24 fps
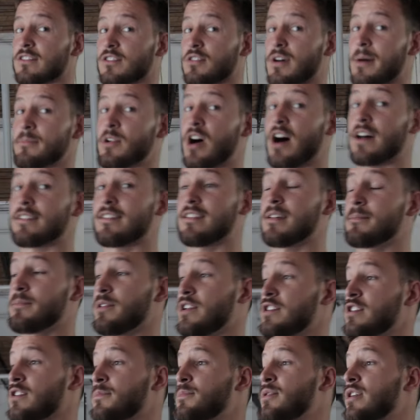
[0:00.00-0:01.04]
So I'm not
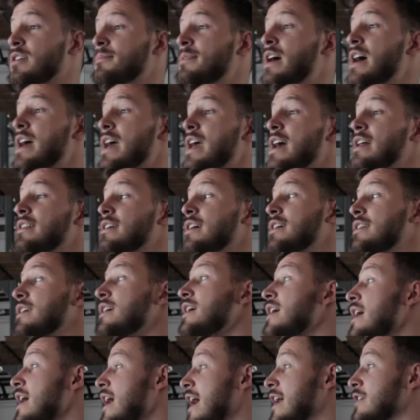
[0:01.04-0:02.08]
simply just putting my hand in
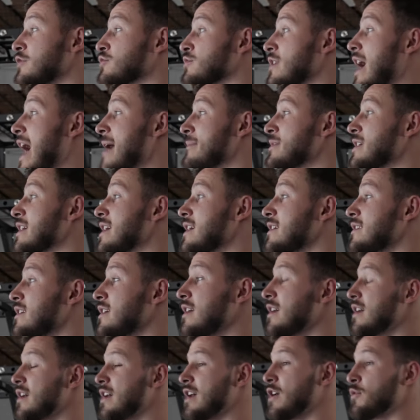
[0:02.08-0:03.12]
and grabbing it,
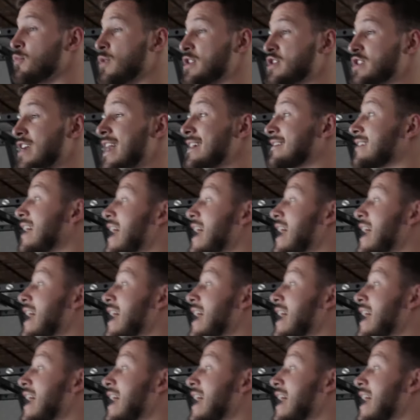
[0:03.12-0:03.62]
in which case